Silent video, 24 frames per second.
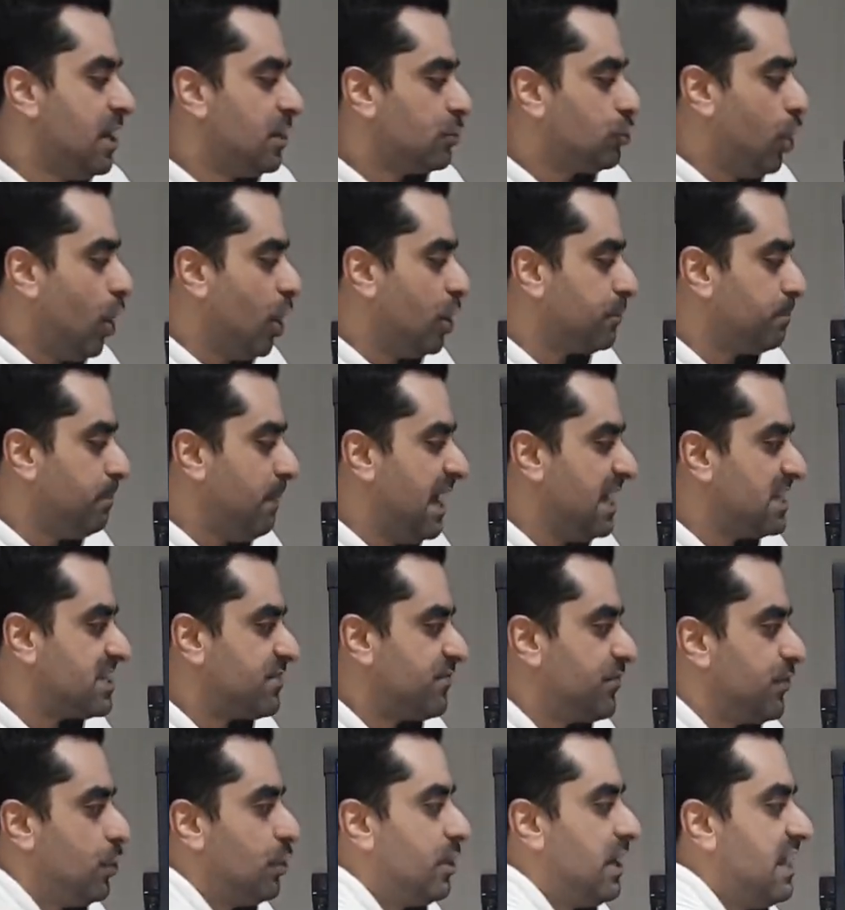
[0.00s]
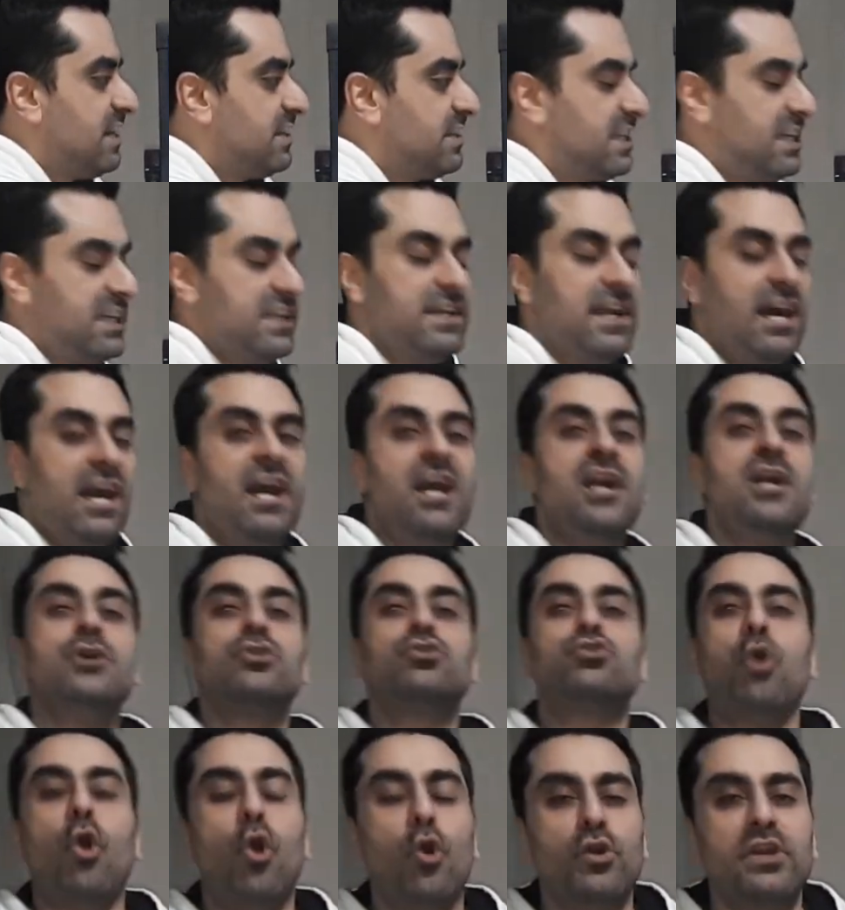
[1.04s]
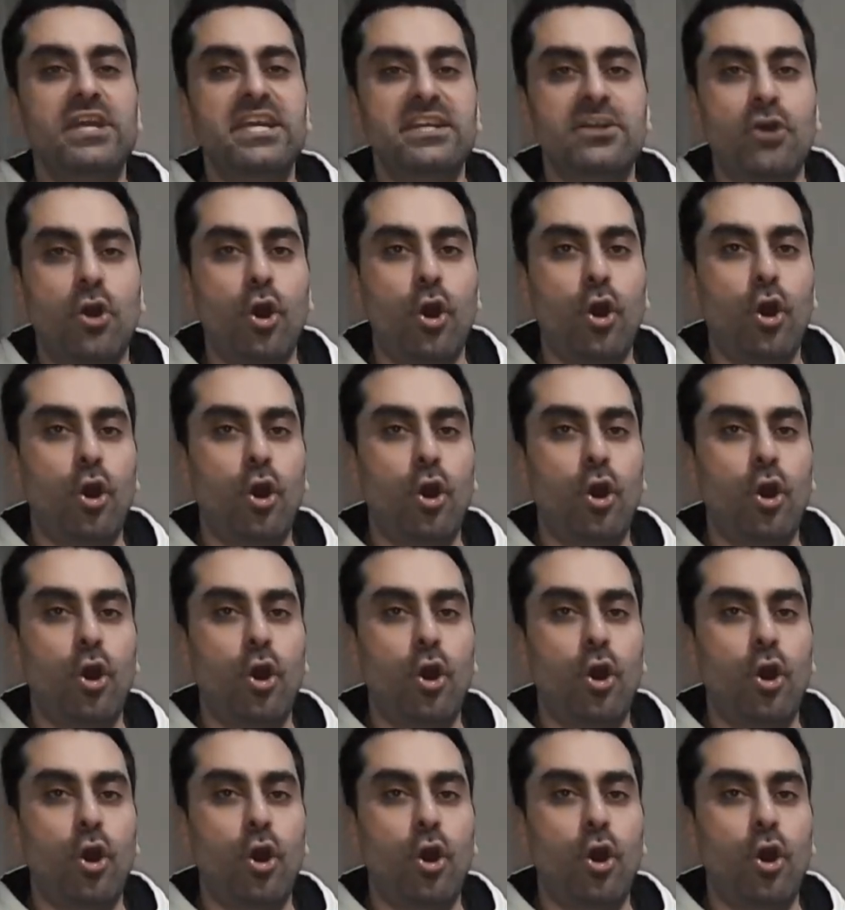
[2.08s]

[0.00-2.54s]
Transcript: Third match, Fiorentina, Torino